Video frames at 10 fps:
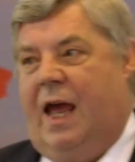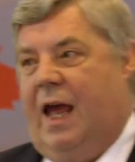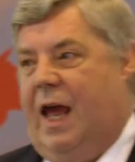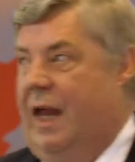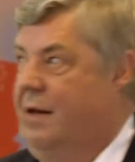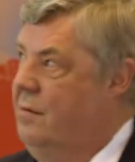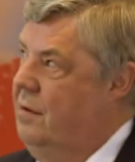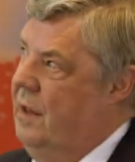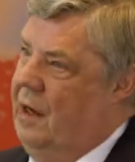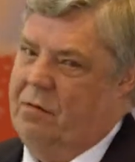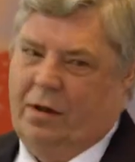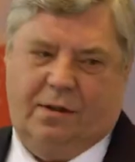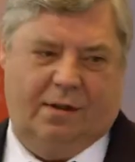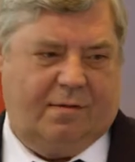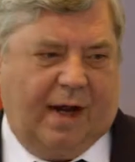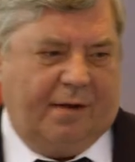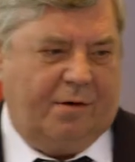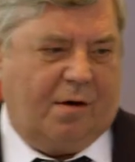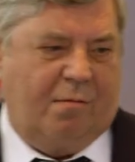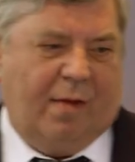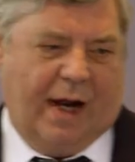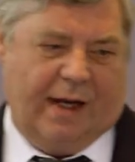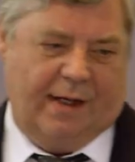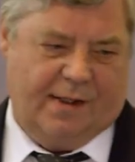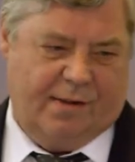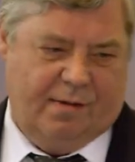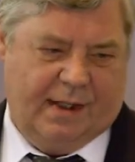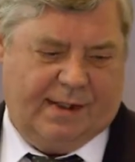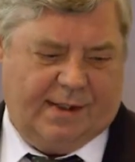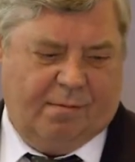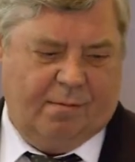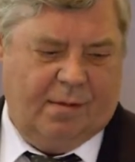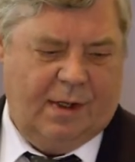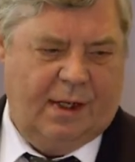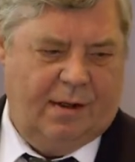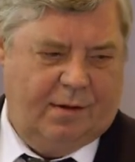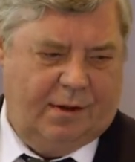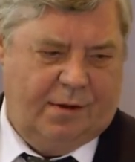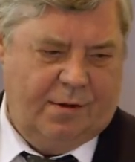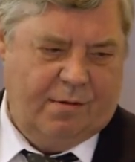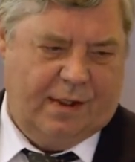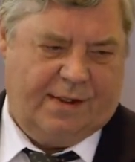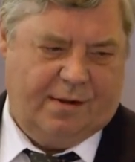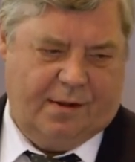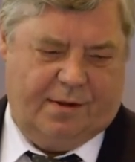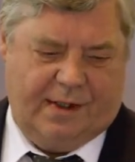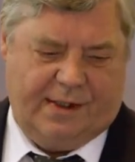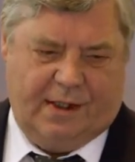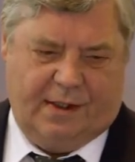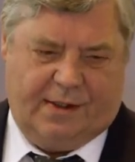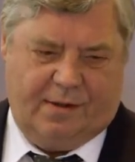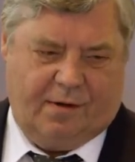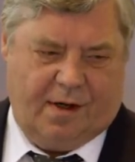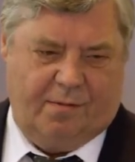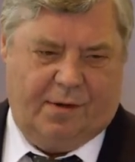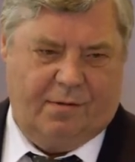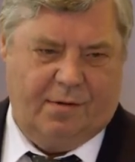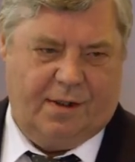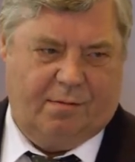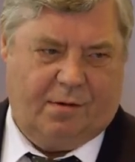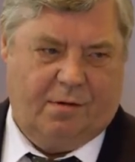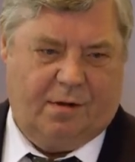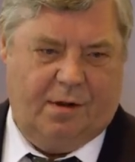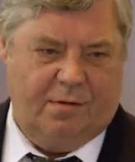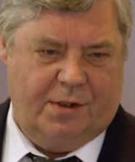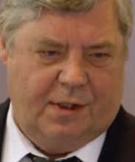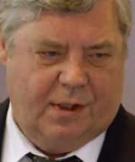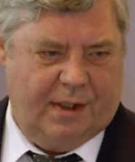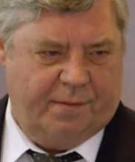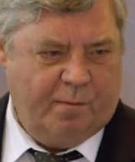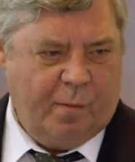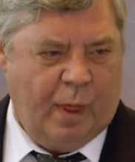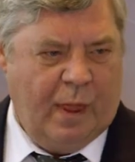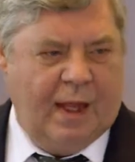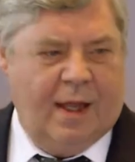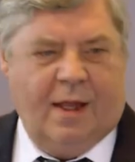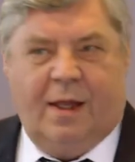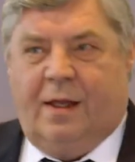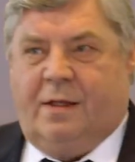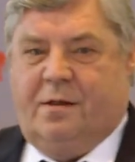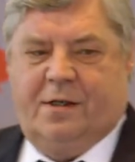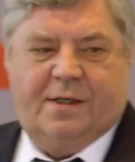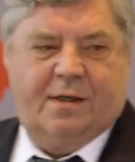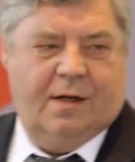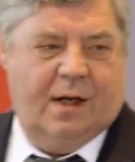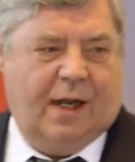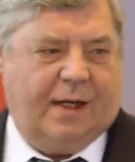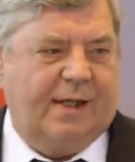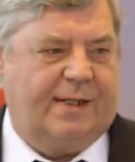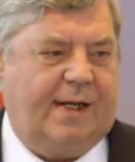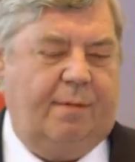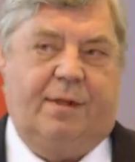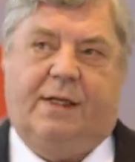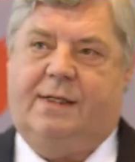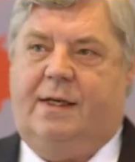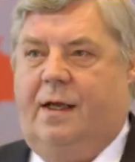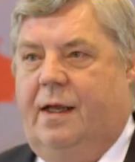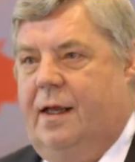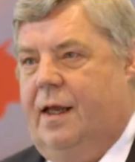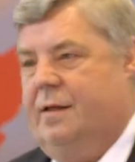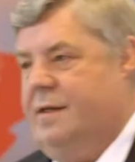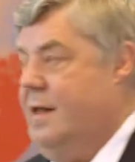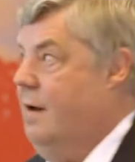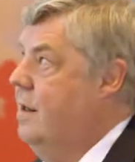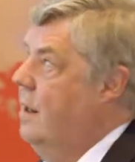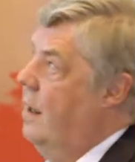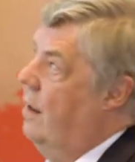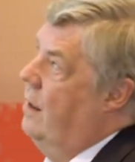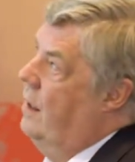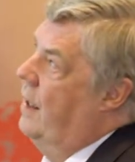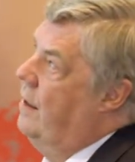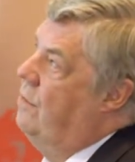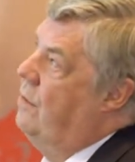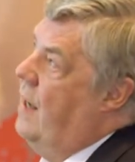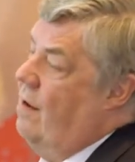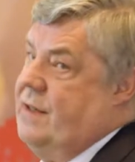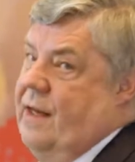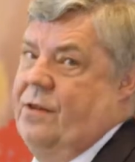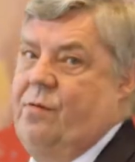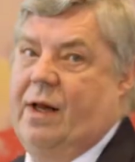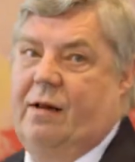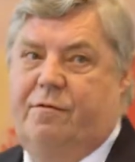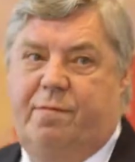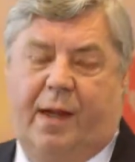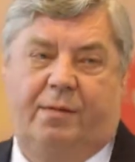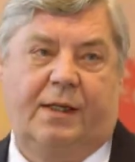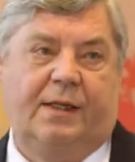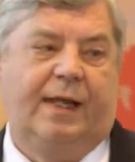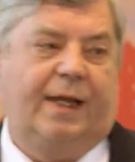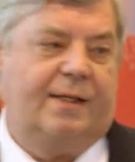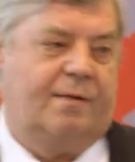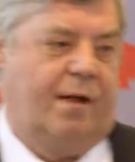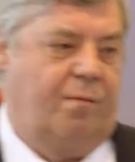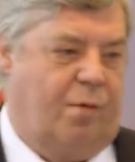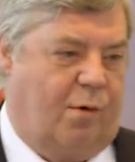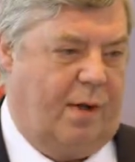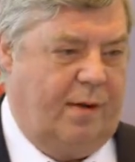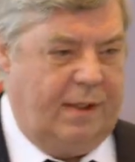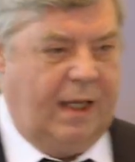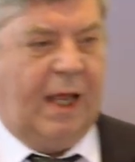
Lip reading: And I will try to combine this with some new research results to come to some conclusion. Yeah? So the story, I can skip this, it started all in 2012, maybe the dates are important,